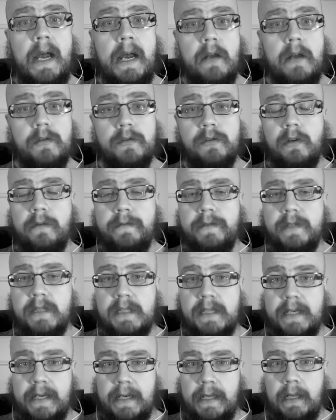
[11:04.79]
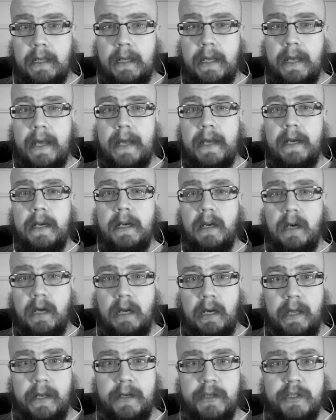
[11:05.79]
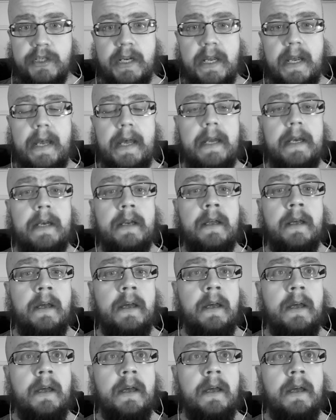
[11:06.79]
ounce of skill and knowledge and